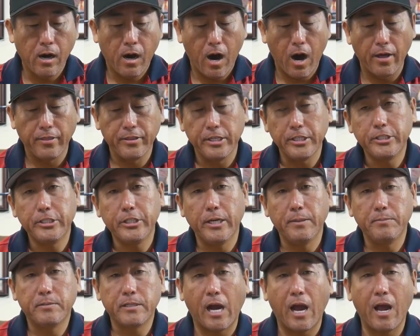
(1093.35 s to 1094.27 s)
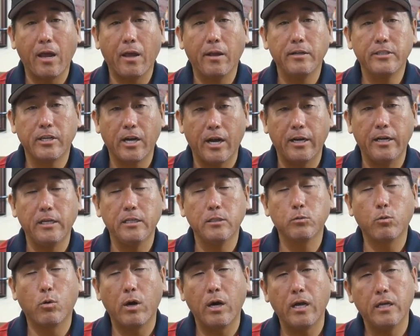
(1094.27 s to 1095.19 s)
on these cheap Chinese
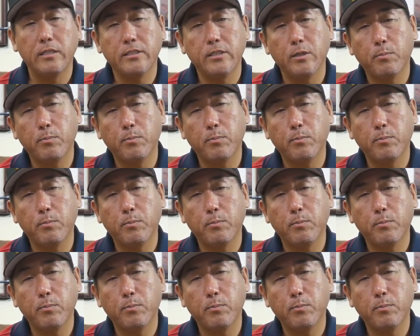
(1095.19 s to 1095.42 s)
ones,